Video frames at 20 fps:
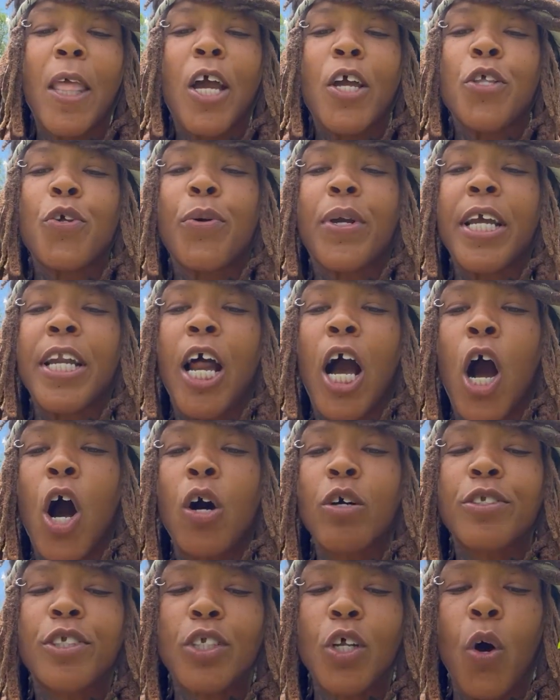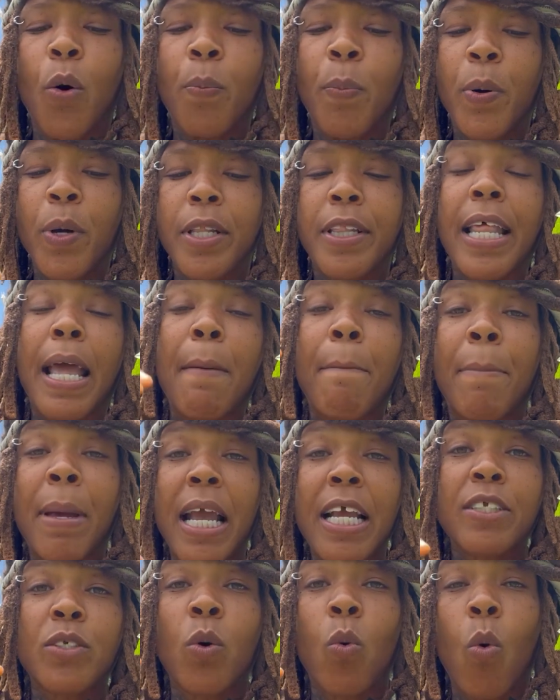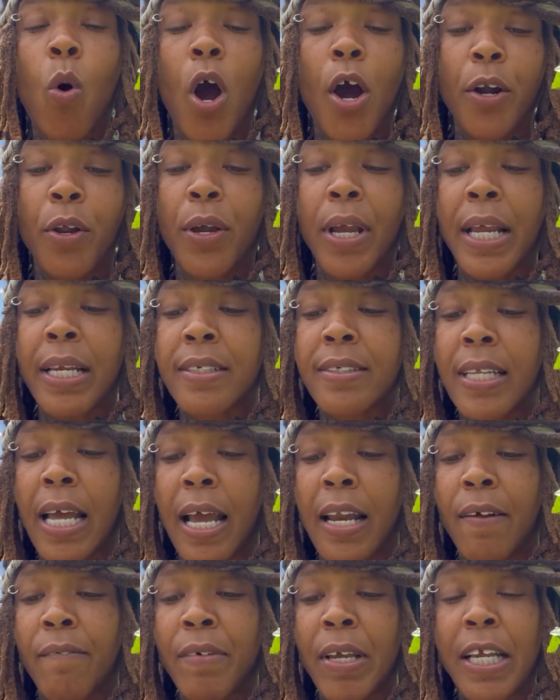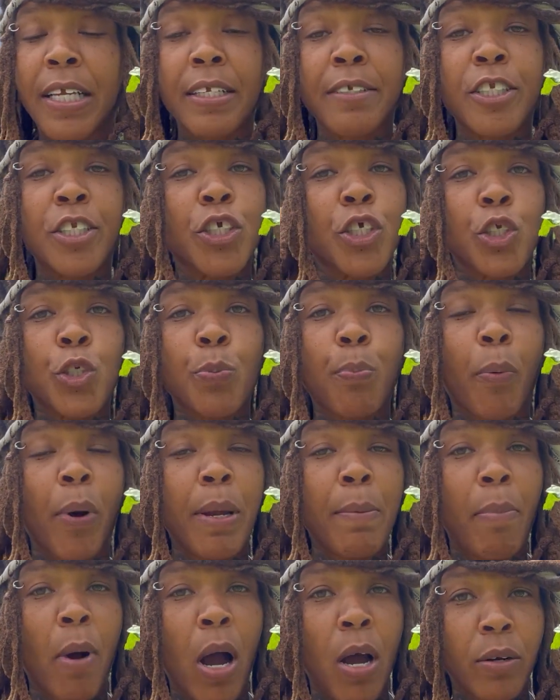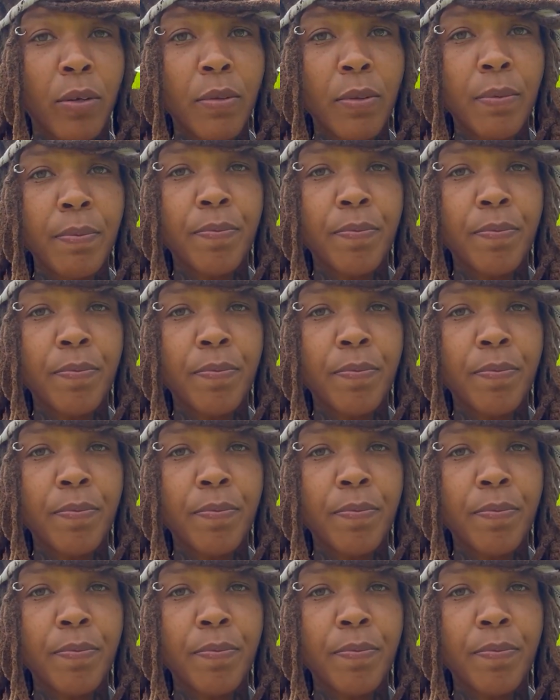You can also put that basil water inside of a just spray bottle,